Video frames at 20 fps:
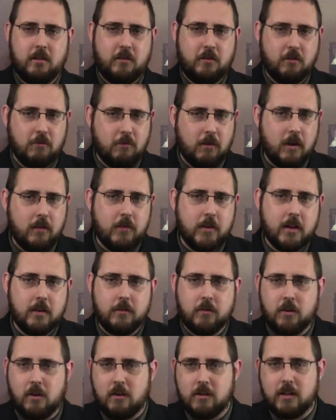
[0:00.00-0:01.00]

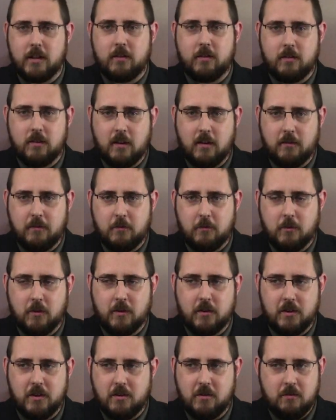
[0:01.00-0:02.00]
derivatives, all that stuff
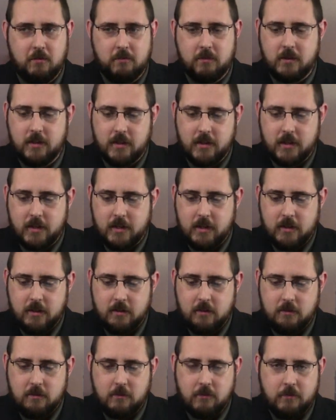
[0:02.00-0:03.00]
where no
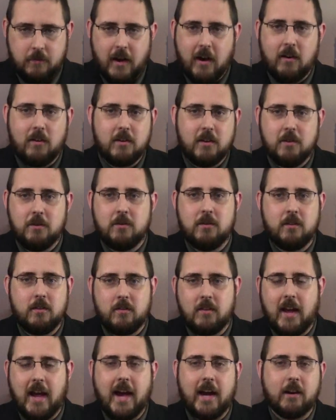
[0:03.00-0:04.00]
value
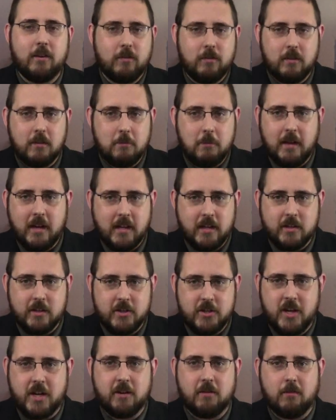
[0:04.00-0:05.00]
is actually being
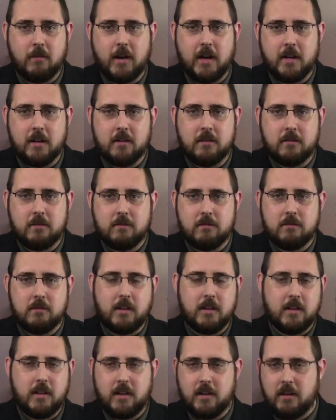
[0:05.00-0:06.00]
generated,
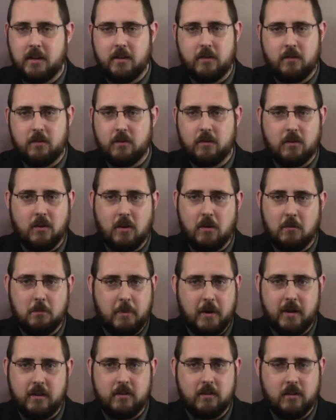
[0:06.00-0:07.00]
and then it's just all
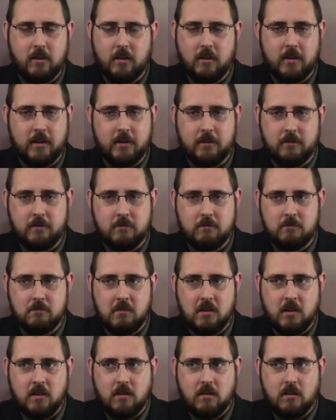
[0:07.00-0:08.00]
based on
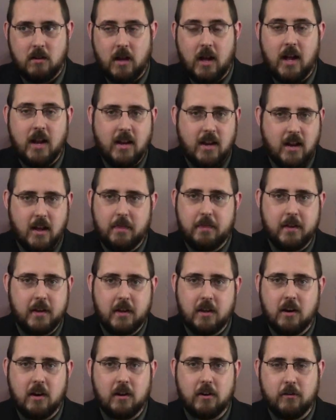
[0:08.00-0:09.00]

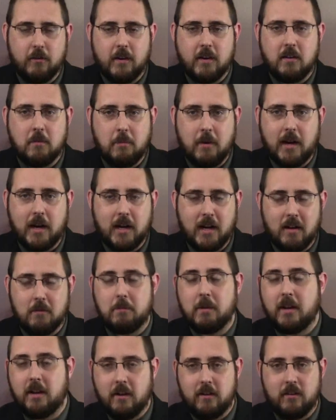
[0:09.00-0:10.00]
nothing concrete to back it
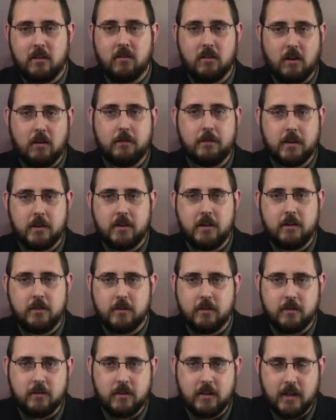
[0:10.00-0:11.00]
up because it's all
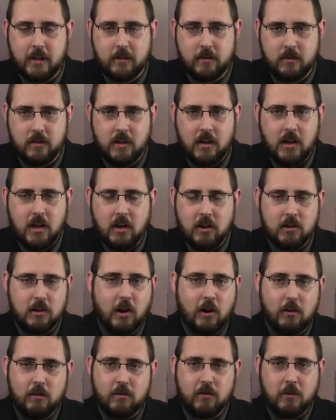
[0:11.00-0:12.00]
fictitious, and that's
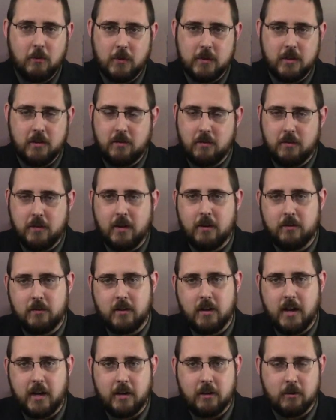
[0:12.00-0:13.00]
largely what the
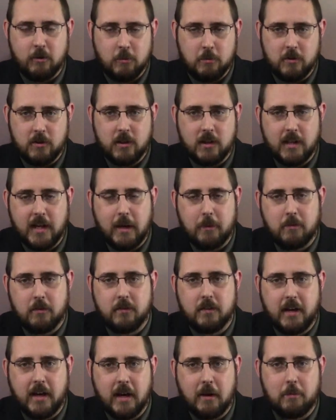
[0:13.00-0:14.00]
2008 global collapse
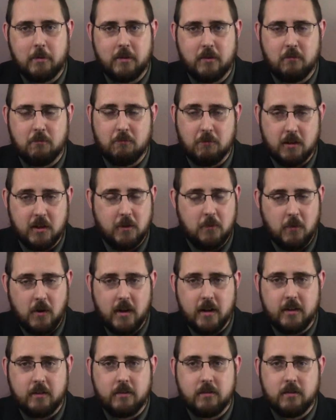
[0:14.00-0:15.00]
of capitalism really
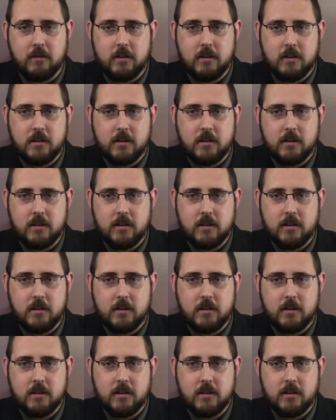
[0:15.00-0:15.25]
was.